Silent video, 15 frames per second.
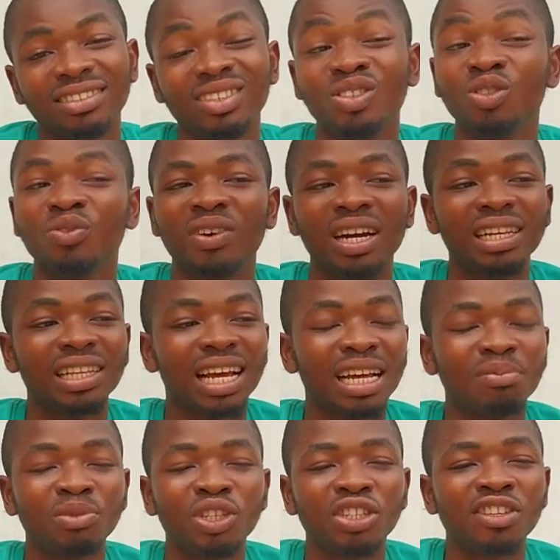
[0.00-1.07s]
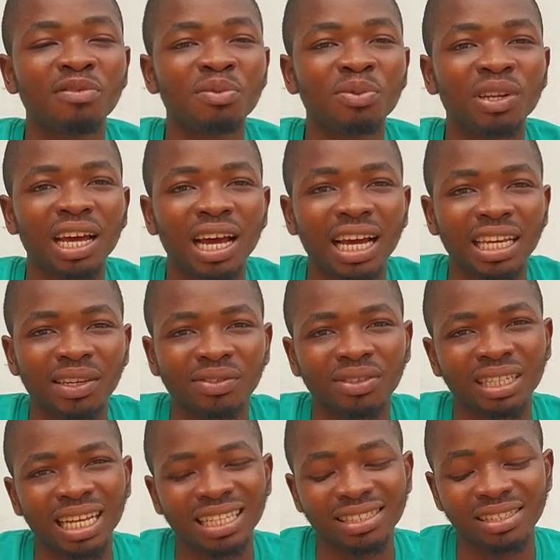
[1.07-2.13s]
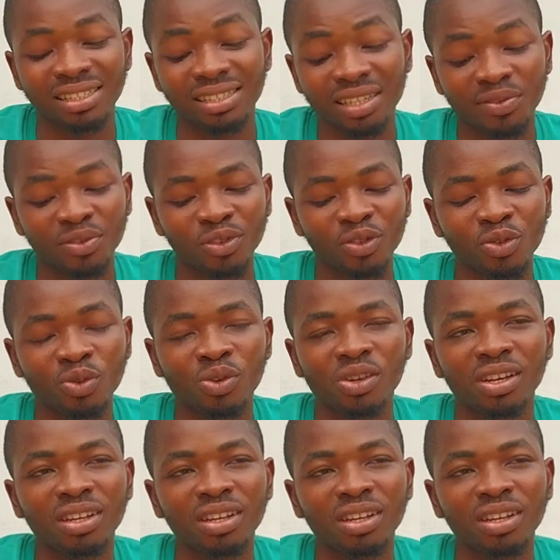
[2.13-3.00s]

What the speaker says: It's overrated. And majority of people that argue that it is given to,